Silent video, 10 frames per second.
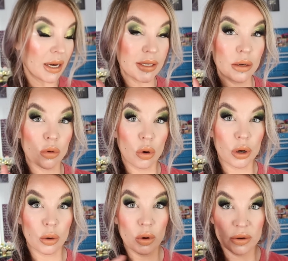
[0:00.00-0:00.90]
I did
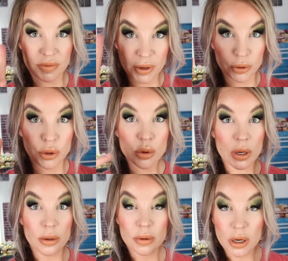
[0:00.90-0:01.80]
order one of their
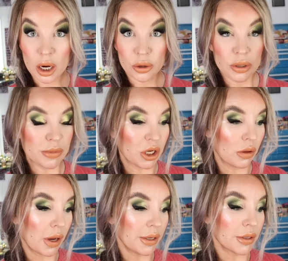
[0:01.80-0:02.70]
newer uh, cream gel
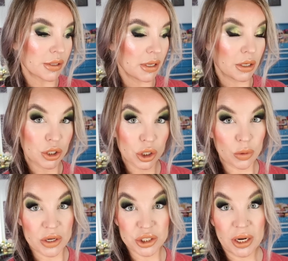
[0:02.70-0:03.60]
liners in a
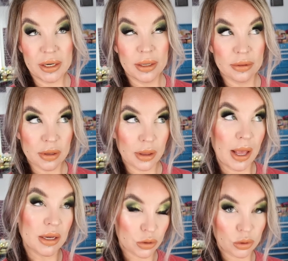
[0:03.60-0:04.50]
turquoise shade in the
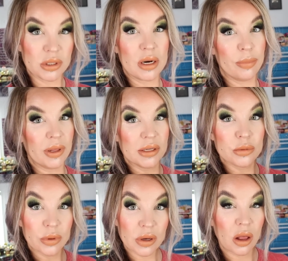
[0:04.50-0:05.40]
last order that I
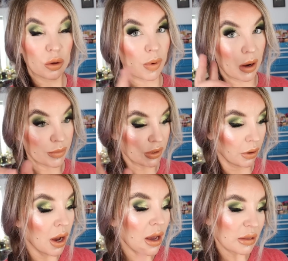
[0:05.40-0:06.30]
placed with ColourPop.
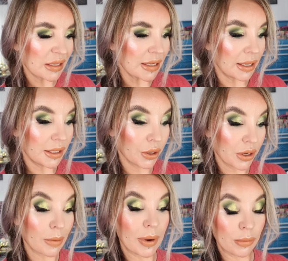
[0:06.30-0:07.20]
So that's not here
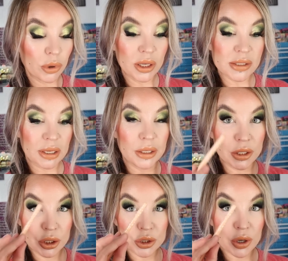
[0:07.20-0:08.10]
yet, but I'm really
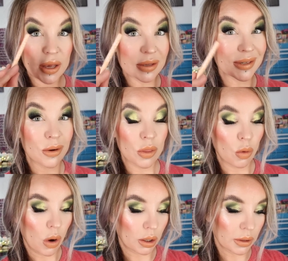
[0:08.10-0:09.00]
excited to try this out on the
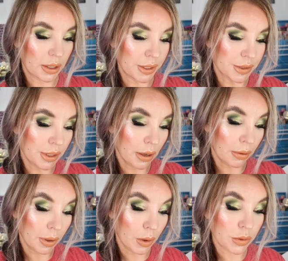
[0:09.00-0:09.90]
waterline and see how
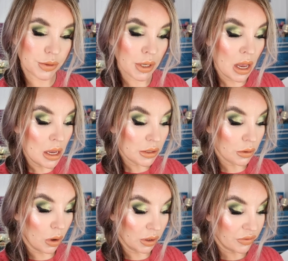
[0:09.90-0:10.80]
it goes.
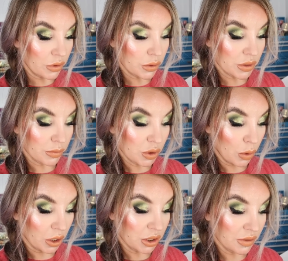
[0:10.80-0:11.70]
So I'll give you some
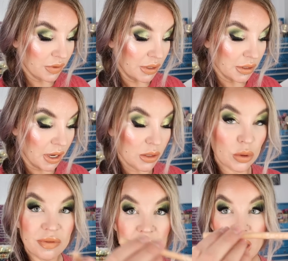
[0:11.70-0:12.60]
swatches of these guys.
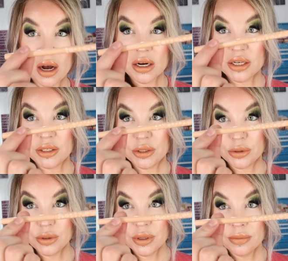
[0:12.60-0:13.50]
We've got Honey
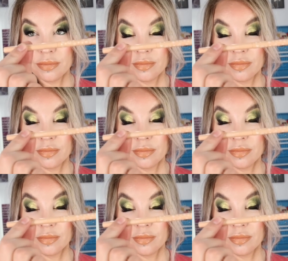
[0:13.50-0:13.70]
Dude.